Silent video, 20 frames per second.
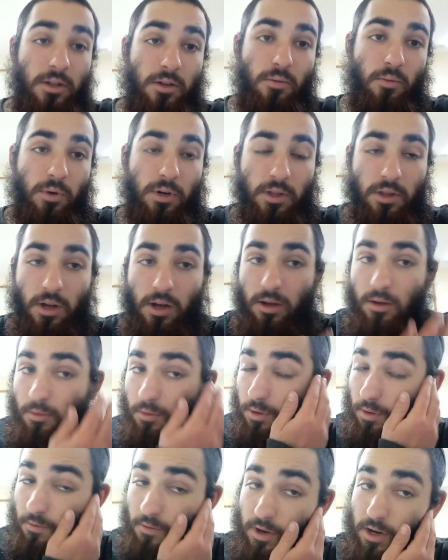
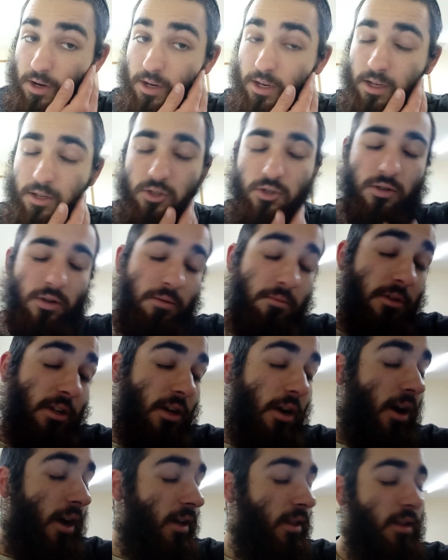a very extremely
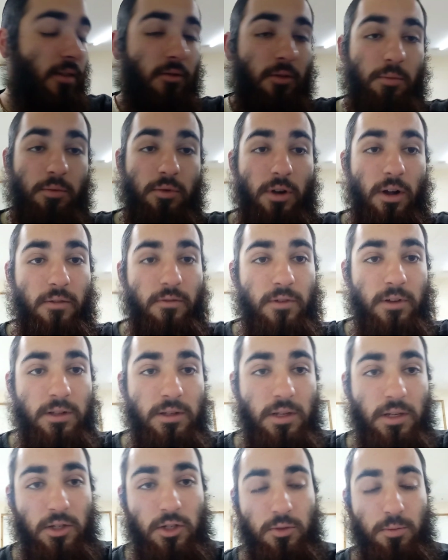high-level prophet,
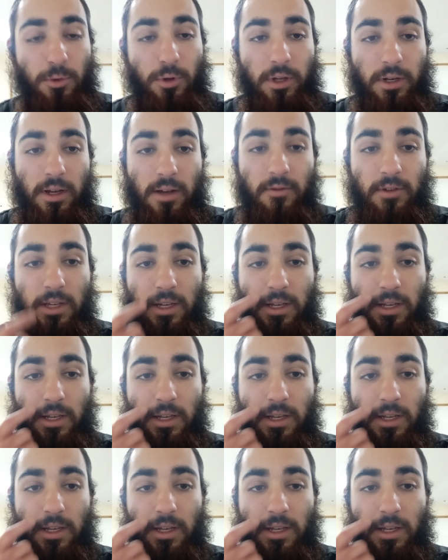Shmuel Hanavi.